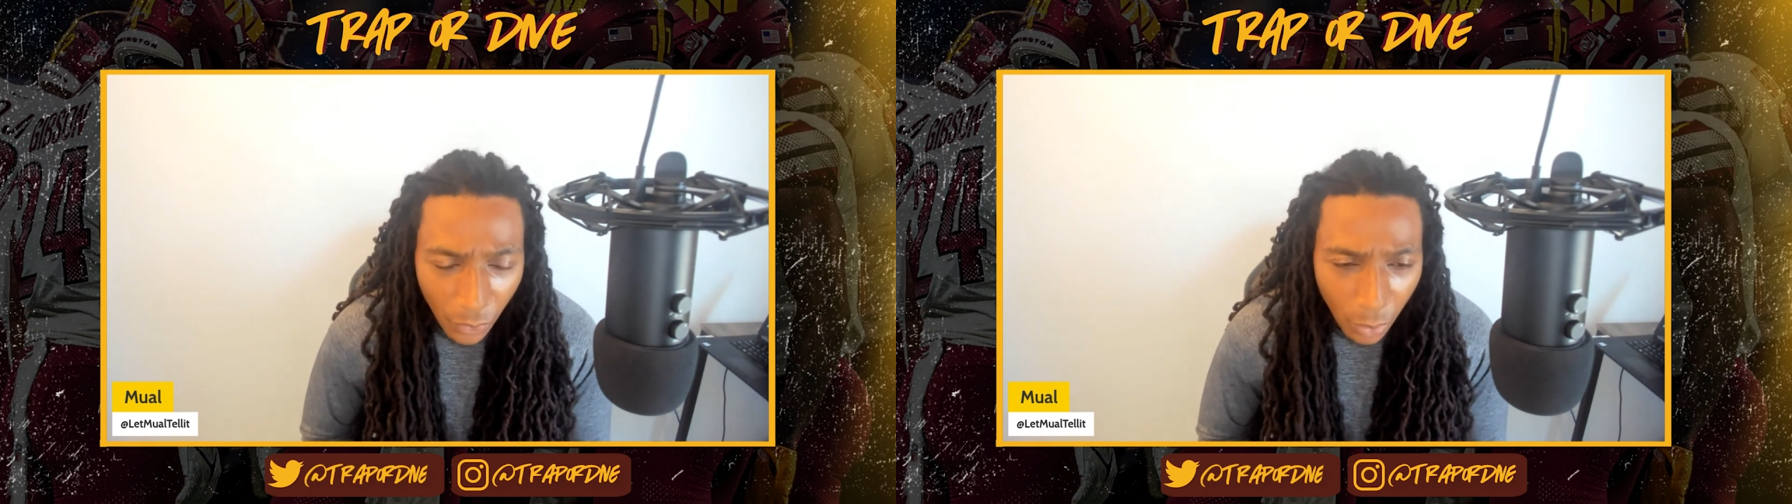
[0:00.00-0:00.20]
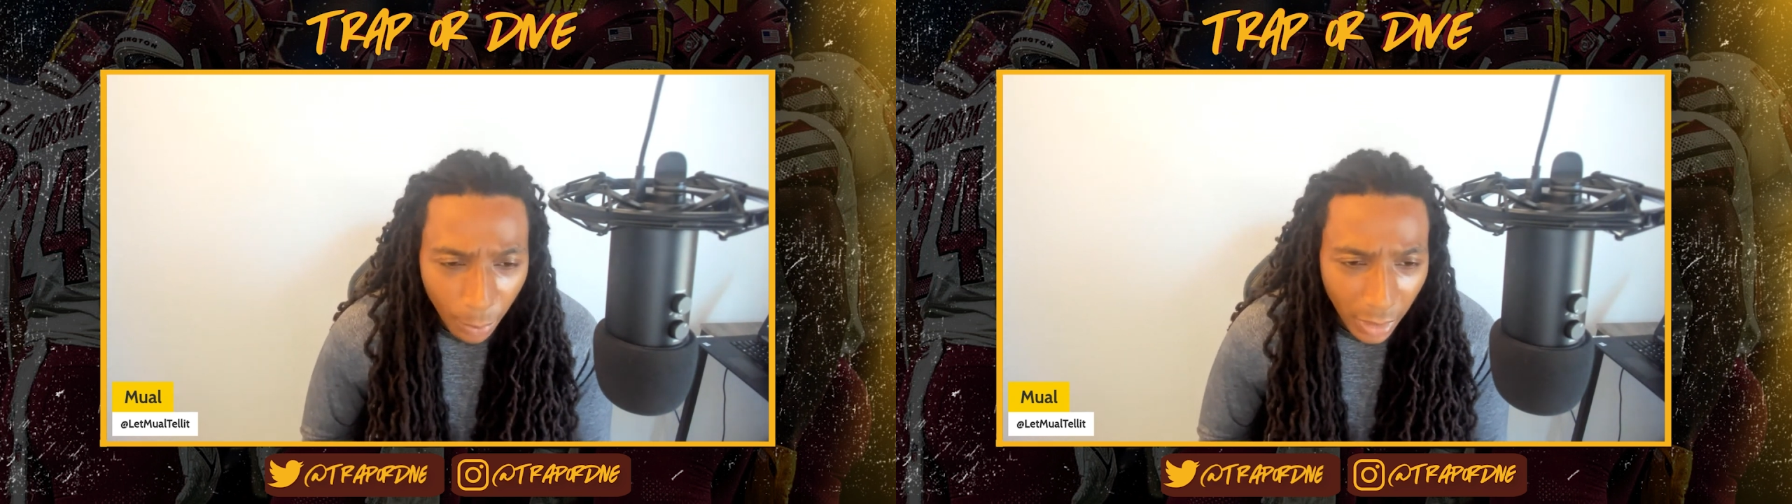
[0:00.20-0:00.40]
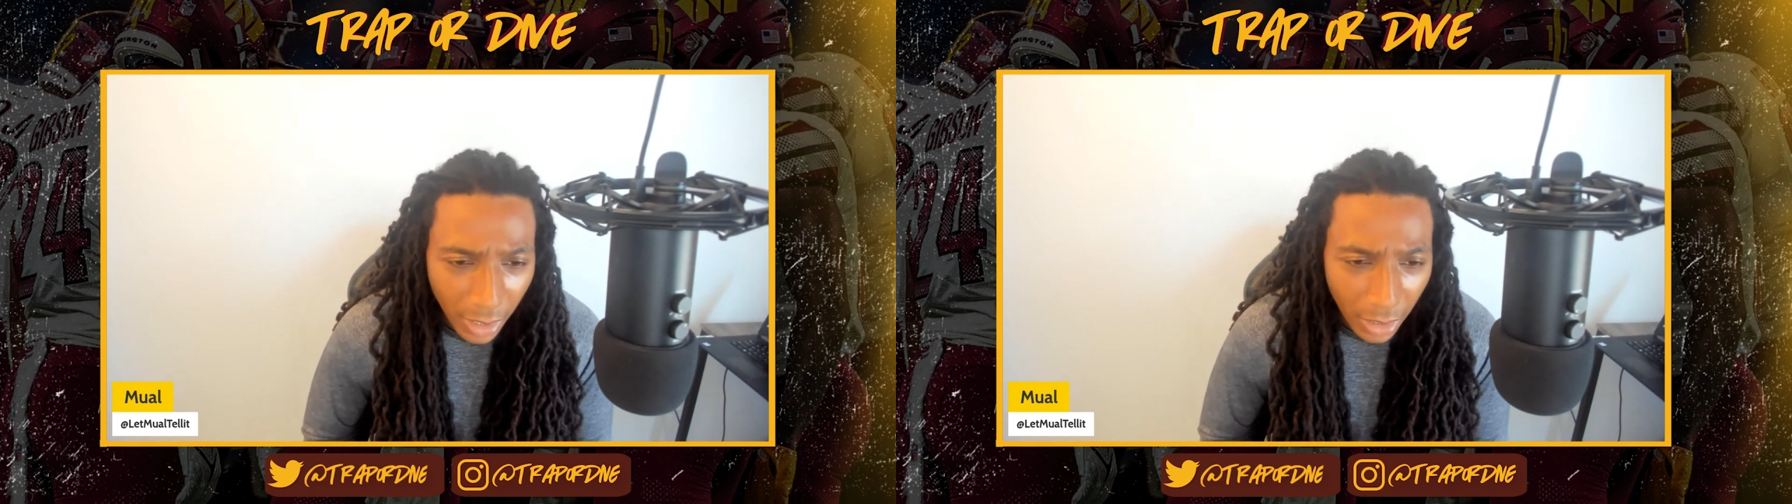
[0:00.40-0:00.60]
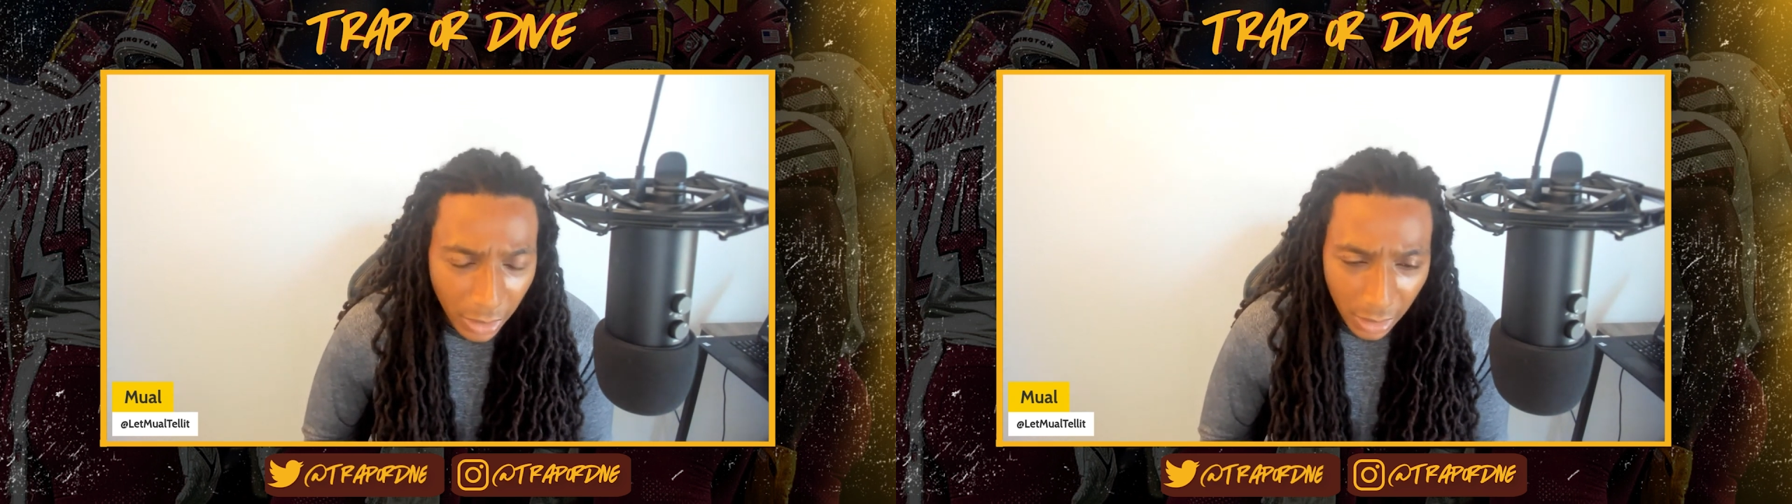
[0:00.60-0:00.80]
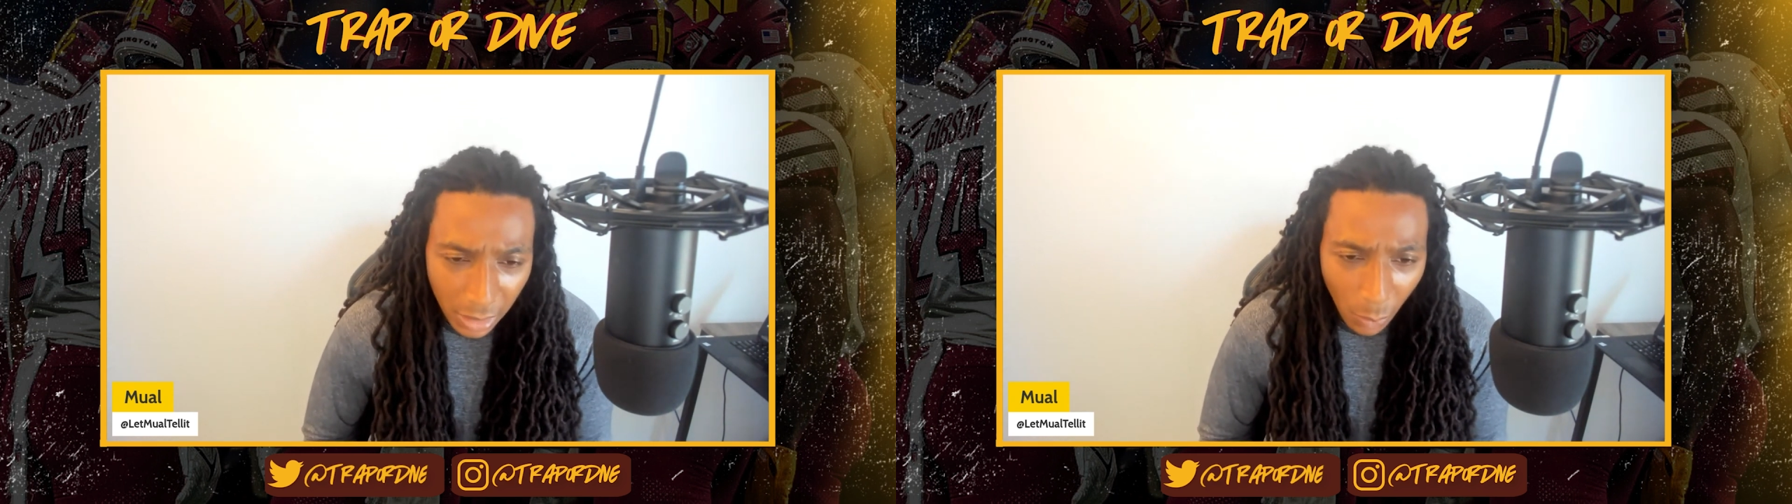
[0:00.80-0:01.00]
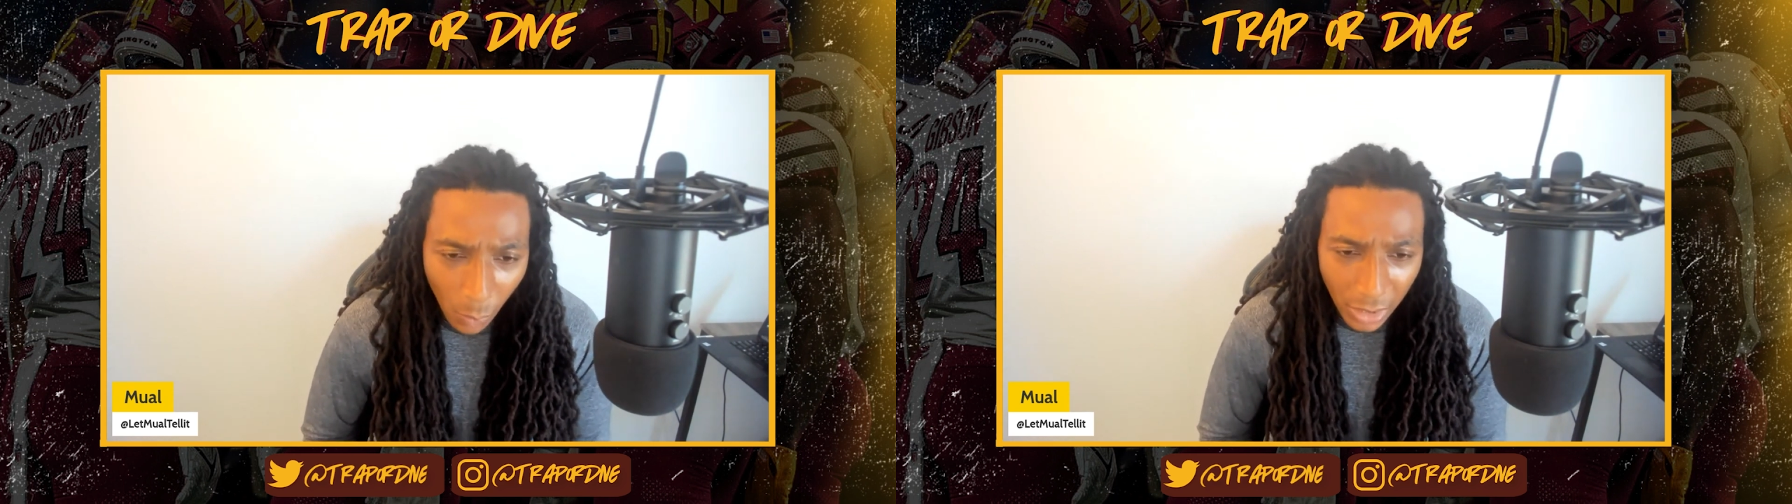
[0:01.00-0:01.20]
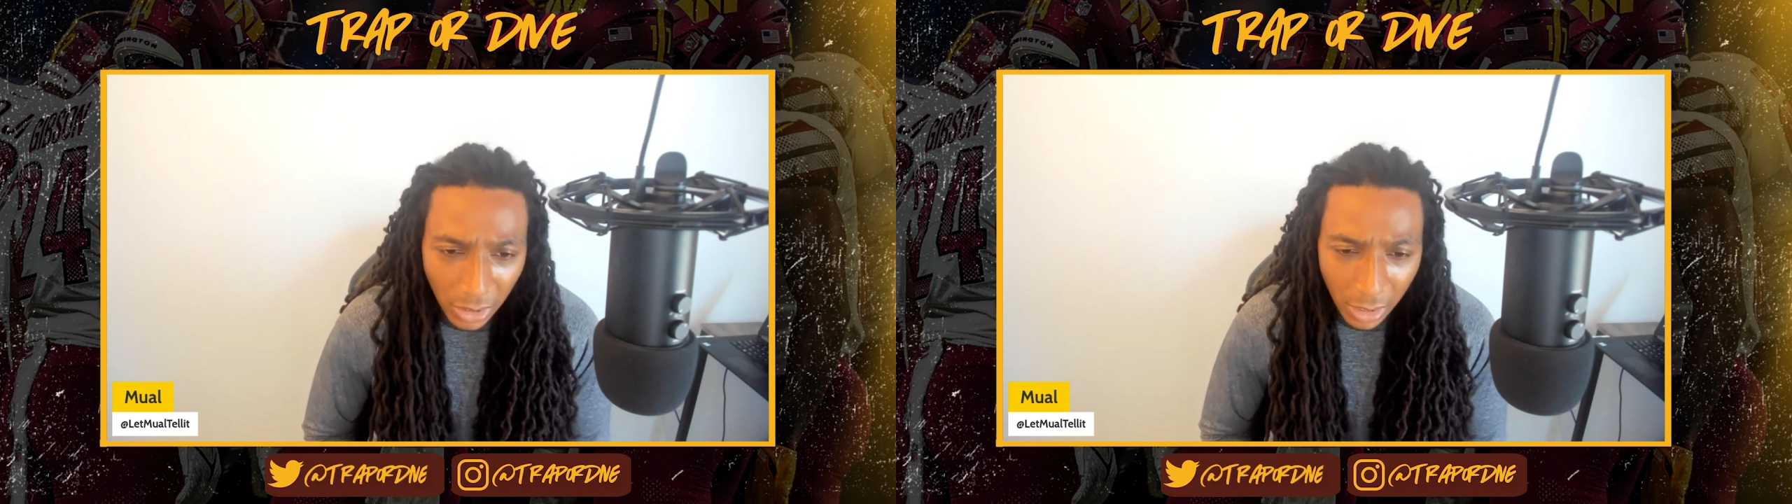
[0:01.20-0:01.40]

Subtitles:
4 players to watch